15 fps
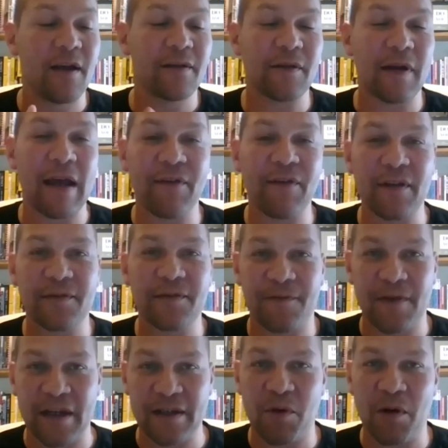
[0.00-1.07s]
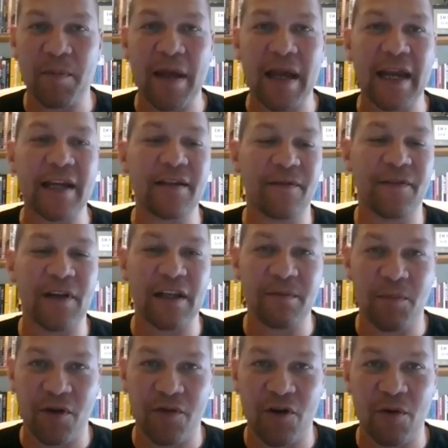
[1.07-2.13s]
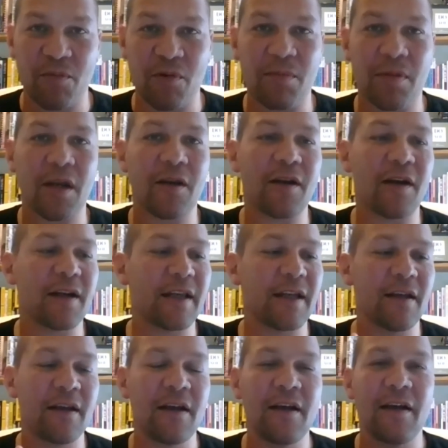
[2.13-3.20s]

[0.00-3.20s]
So having a Facebook page, a Facebook group would be a good idea.